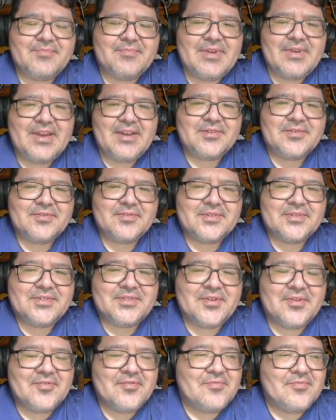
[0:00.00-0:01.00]
matter
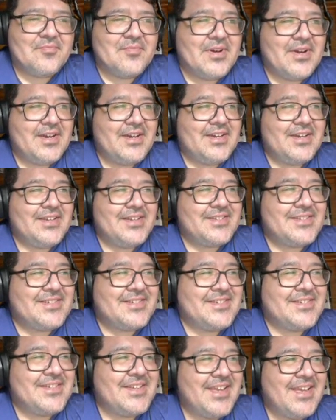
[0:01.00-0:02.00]
so
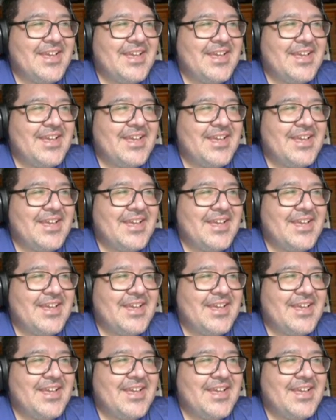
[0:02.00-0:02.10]
much.